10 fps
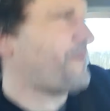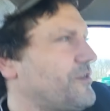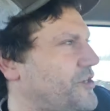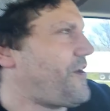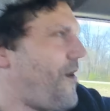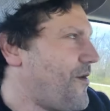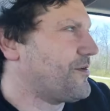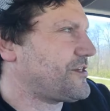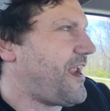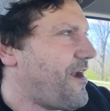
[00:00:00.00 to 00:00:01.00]
bunch of
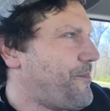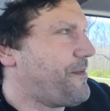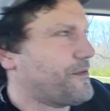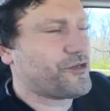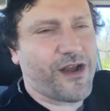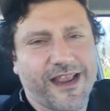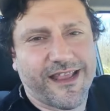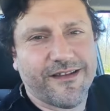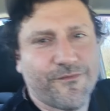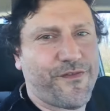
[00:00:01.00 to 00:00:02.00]
girls there, people
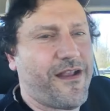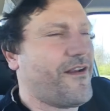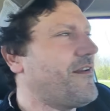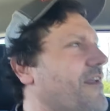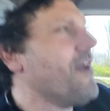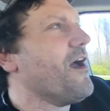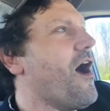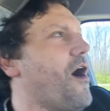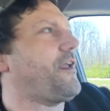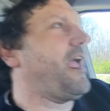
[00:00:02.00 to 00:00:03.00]
drinking, and figured,
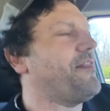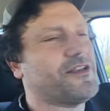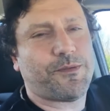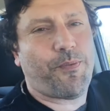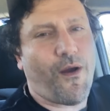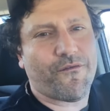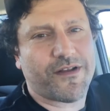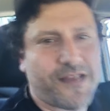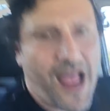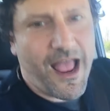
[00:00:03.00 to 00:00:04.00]
okay, this is the
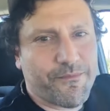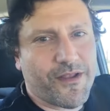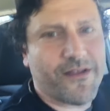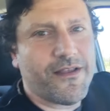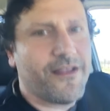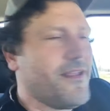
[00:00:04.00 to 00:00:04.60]
perfect time to